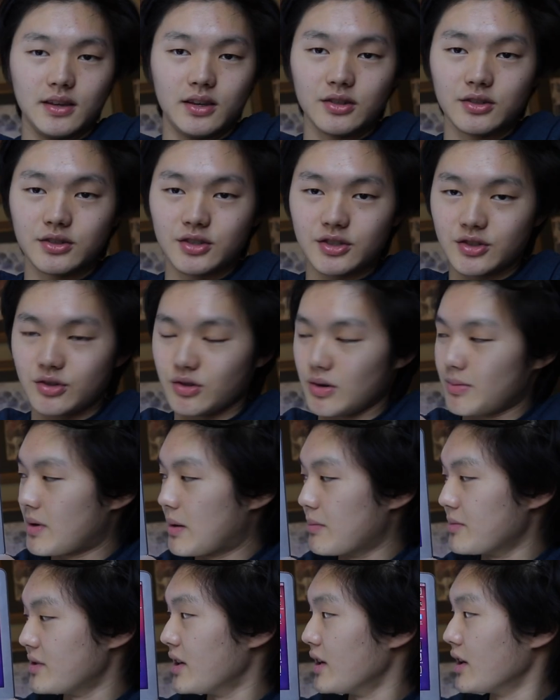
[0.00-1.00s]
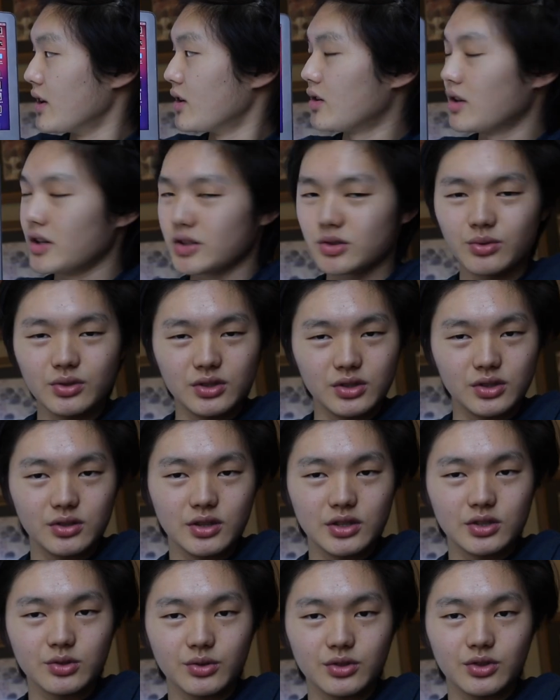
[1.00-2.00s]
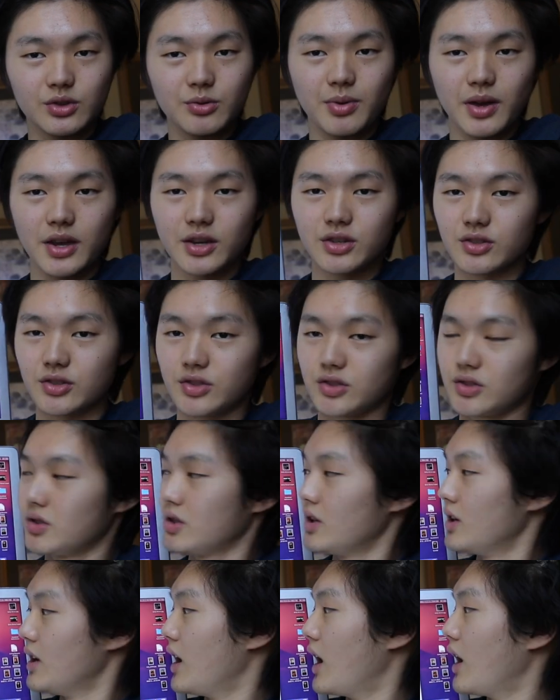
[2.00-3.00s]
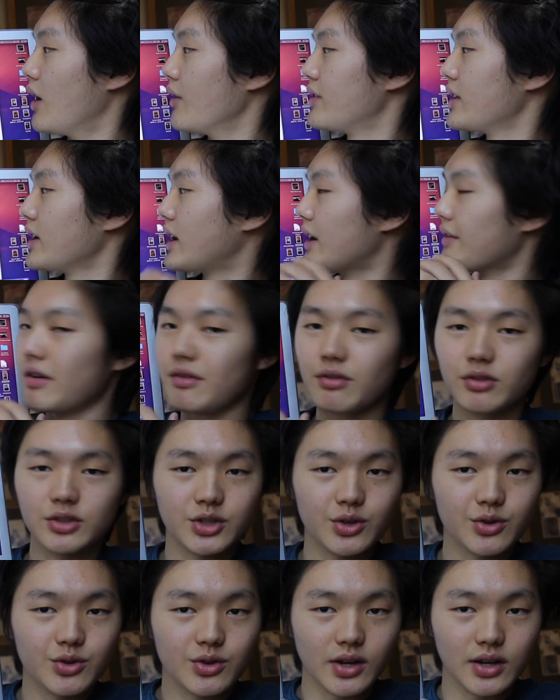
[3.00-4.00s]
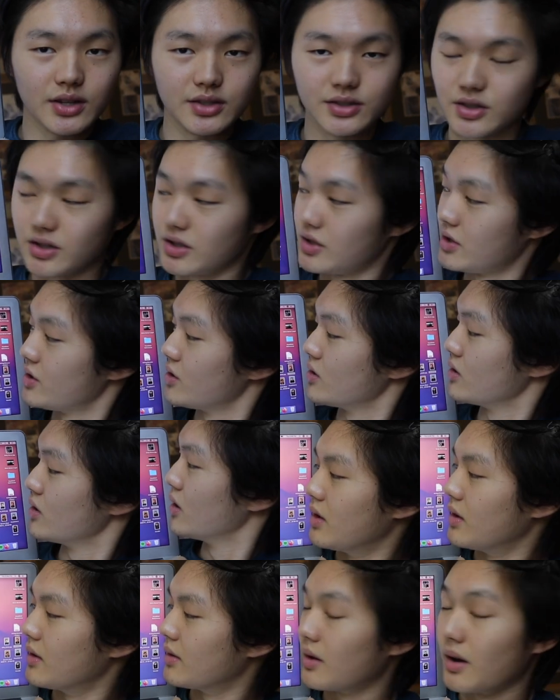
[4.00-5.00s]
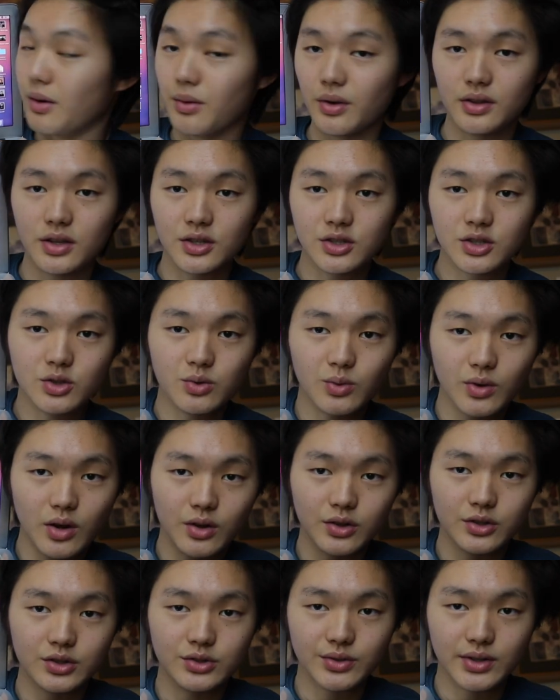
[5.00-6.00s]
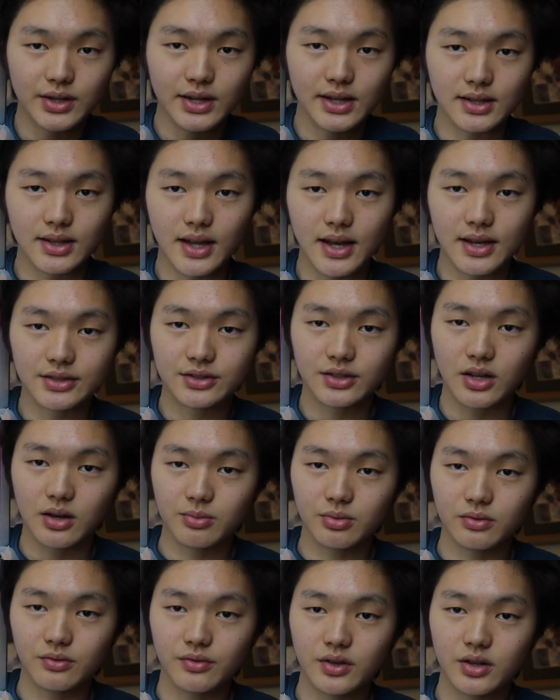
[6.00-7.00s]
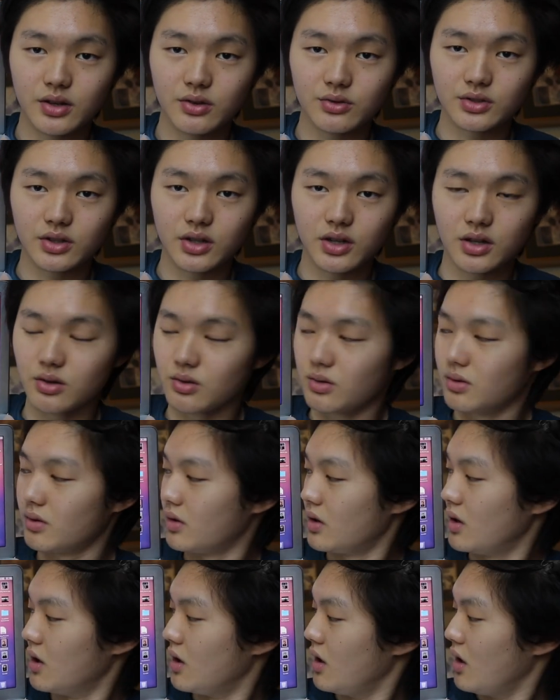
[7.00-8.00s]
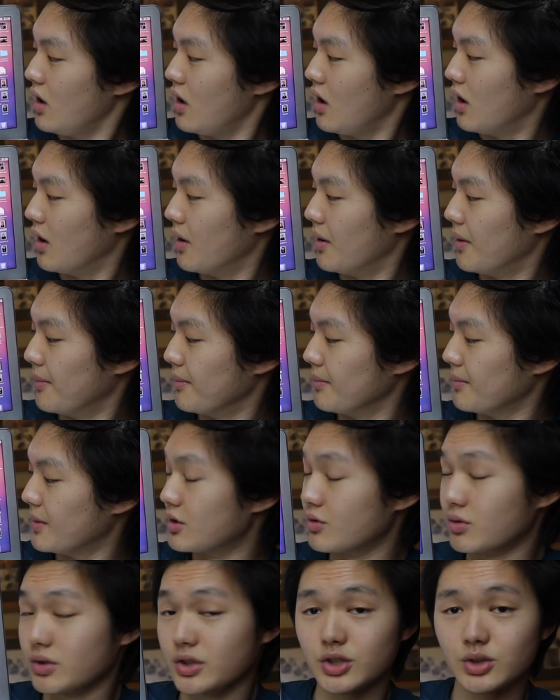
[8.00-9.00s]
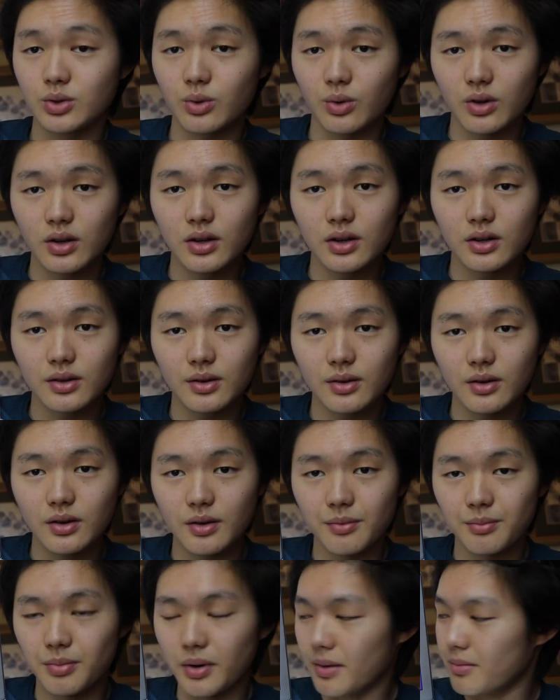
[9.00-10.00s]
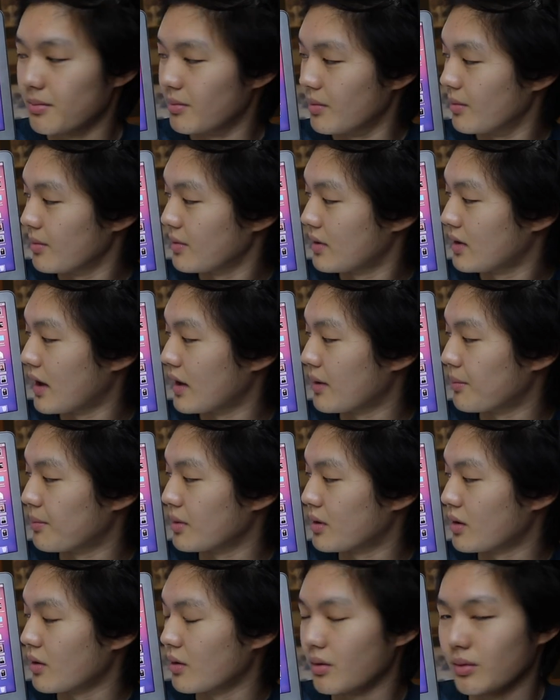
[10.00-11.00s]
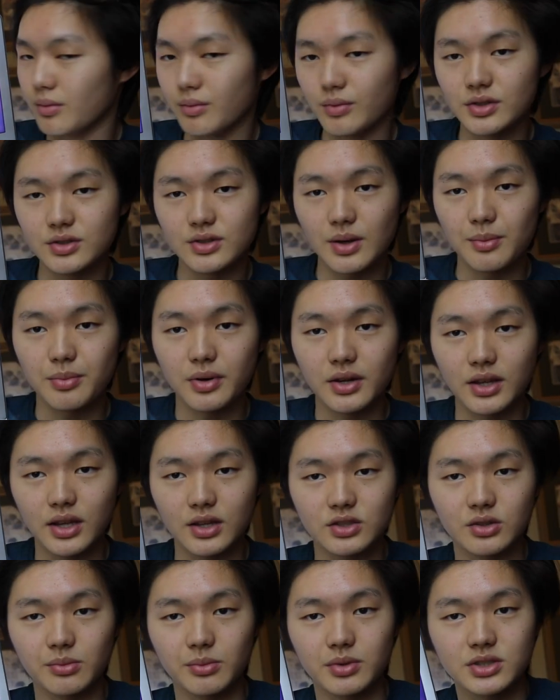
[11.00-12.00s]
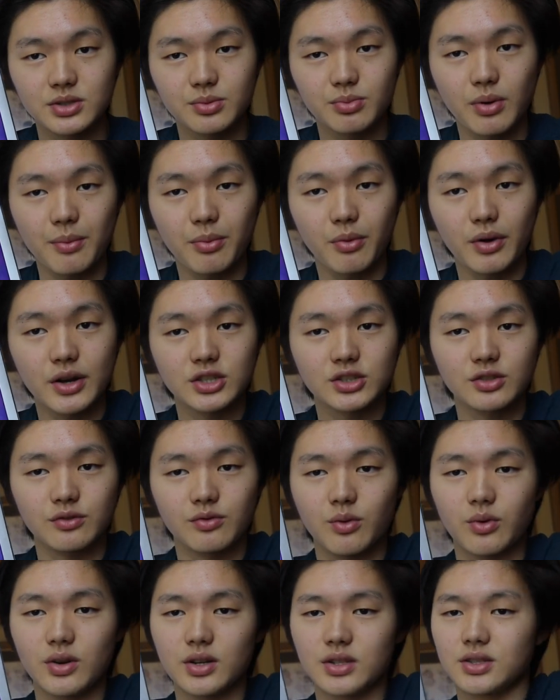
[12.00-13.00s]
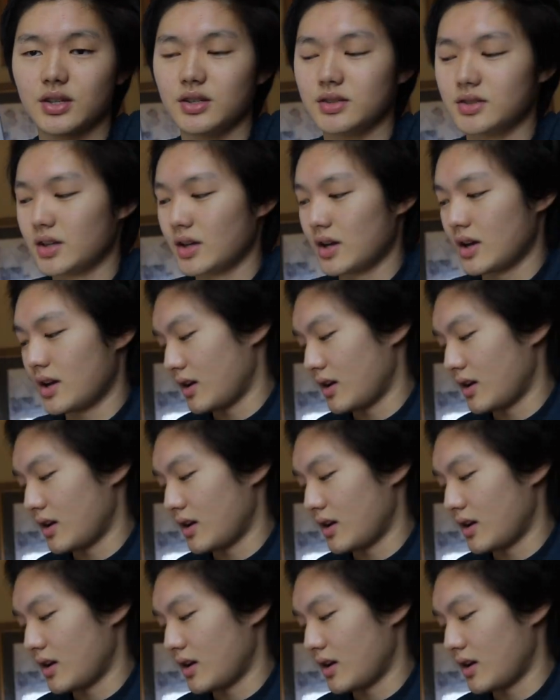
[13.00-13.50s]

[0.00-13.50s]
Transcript: Here's a script I'm sending her. It's only 2 pages. I don't think I've ever shown you guys this. This is what I was reading last couple of videos ago. It's really short, but the reason I'm putting in so much preparation for it is because